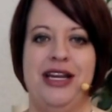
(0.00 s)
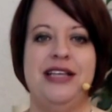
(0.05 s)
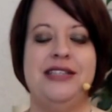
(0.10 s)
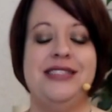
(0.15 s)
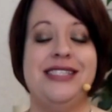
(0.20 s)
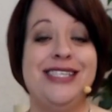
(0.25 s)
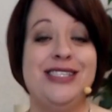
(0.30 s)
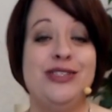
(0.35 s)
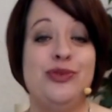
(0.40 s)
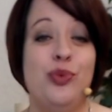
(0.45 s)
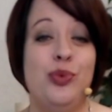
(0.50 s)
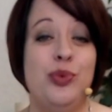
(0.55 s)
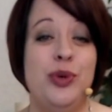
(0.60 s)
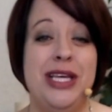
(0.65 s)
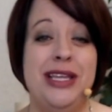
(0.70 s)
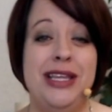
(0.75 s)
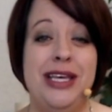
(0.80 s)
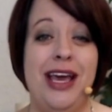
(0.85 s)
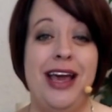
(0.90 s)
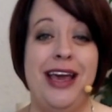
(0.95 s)
It's this
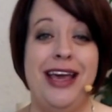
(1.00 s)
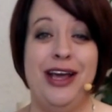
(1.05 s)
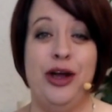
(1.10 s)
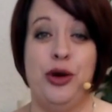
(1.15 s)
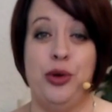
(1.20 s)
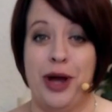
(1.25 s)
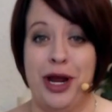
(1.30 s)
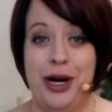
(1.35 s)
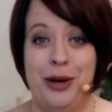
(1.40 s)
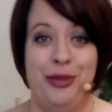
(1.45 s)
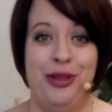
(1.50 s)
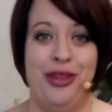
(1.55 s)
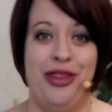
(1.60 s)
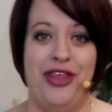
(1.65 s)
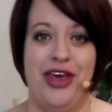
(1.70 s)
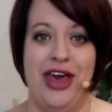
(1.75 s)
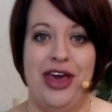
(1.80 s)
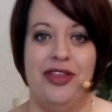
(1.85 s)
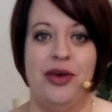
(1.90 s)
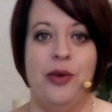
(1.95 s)
really incredible
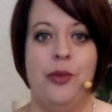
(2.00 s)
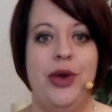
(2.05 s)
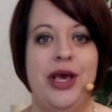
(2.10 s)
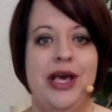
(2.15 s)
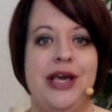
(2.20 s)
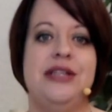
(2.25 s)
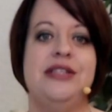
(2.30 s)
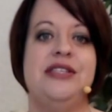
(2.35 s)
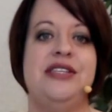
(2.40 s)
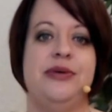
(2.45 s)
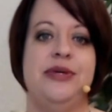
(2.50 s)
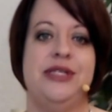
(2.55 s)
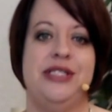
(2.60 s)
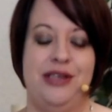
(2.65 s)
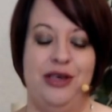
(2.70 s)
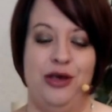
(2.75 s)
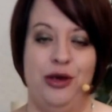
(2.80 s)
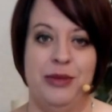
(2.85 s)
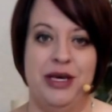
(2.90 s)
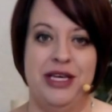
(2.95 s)
thing that we can do as
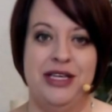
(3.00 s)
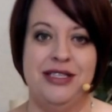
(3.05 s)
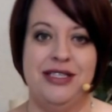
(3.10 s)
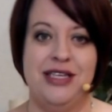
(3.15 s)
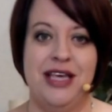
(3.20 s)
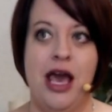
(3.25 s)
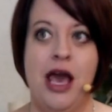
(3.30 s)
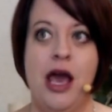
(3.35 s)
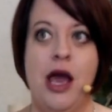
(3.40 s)
humans